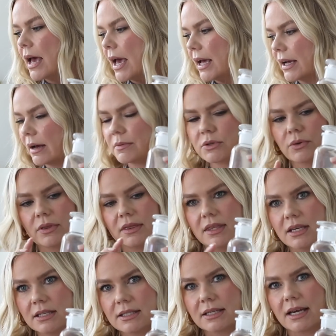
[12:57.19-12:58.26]
It comes with
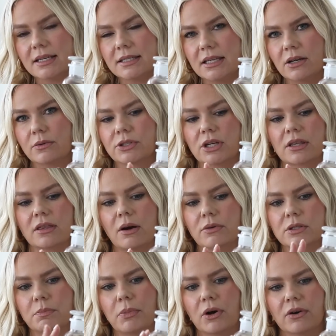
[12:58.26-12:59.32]
this size here, which I thought
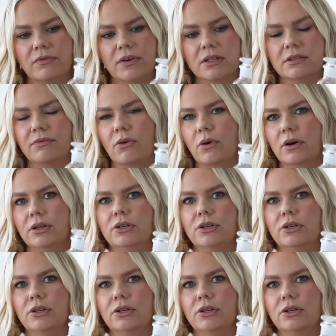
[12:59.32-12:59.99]
was perfect for,